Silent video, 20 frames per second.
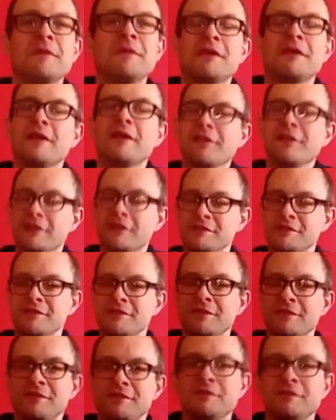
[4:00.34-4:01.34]
but nothing
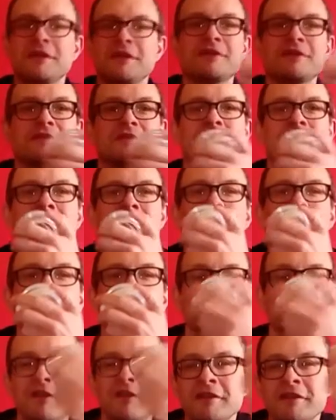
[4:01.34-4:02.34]
too heady.
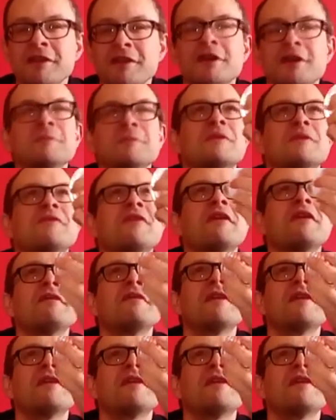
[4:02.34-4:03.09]
It's very calming, very